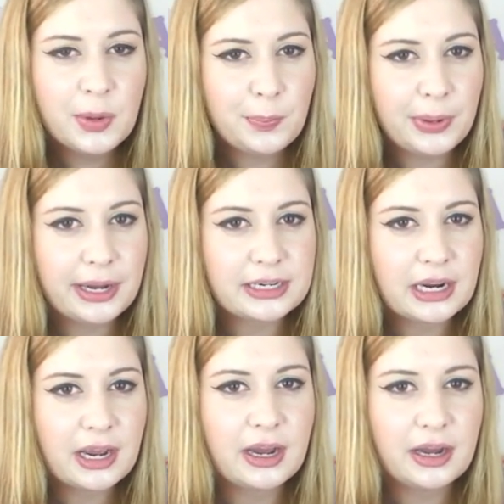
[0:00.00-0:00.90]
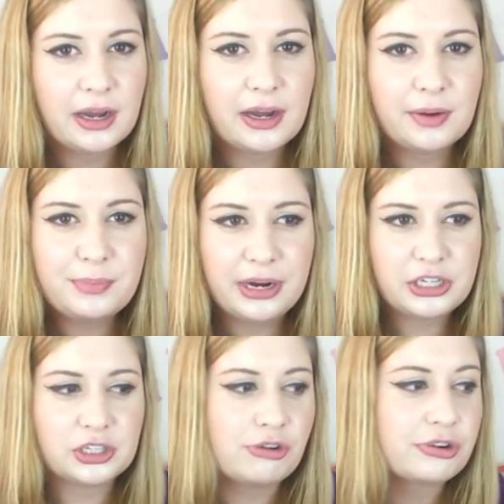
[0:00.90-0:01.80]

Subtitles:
but much longer,